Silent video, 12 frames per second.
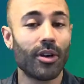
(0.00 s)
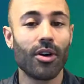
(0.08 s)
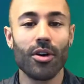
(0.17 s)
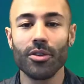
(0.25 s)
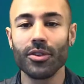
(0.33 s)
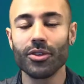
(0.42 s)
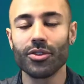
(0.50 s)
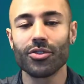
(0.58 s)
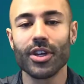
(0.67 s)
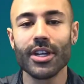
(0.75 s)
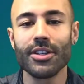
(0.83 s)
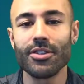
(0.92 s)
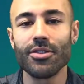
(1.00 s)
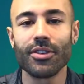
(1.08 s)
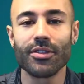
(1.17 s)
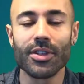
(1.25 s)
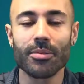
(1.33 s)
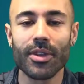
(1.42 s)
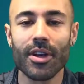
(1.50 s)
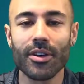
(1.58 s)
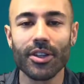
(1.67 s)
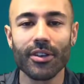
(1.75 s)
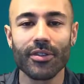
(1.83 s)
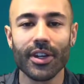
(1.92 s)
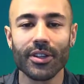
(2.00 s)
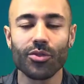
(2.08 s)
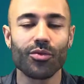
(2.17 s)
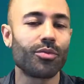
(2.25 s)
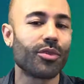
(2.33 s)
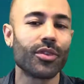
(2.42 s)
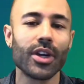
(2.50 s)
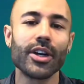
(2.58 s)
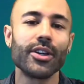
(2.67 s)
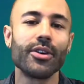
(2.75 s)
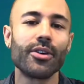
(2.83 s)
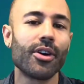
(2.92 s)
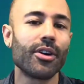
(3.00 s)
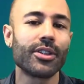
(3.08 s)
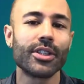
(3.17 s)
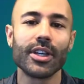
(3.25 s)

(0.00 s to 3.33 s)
All those strains, you can find those from Verano, Culta.